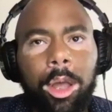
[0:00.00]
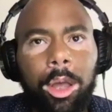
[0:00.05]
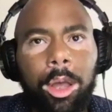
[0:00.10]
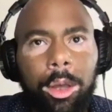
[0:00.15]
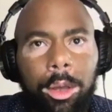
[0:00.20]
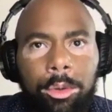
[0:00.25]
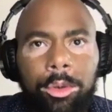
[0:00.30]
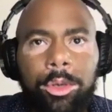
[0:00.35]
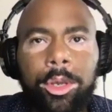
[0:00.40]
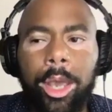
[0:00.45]

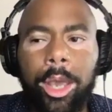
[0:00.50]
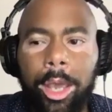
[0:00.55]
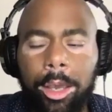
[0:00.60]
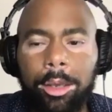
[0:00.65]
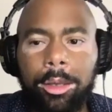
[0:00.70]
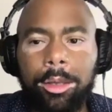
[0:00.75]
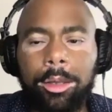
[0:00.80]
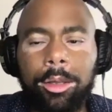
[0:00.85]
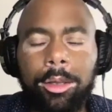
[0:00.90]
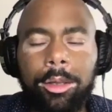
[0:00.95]
oh, okay,
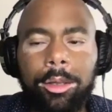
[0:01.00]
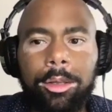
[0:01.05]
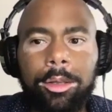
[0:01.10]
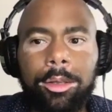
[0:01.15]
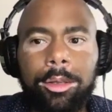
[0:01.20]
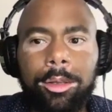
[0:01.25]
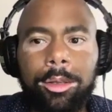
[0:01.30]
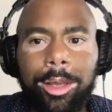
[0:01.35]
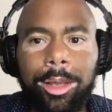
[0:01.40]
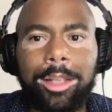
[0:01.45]

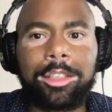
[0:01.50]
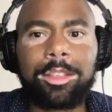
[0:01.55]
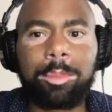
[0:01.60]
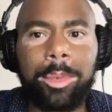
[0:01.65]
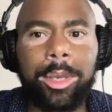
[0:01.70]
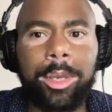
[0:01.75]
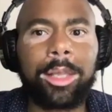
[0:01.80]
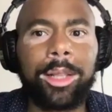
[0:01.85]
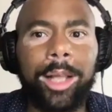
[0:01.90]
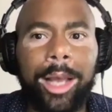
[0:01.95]
it's
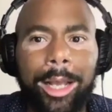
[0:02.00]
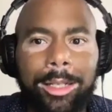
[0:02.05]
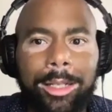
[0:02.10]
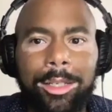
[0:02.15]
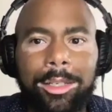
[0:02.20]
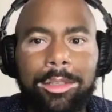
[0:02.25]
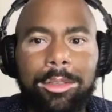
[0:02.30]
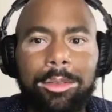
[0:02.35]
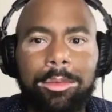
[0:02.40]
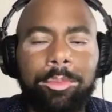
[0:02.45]
me, like
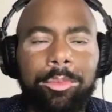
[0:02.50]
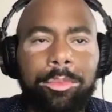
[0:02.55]
just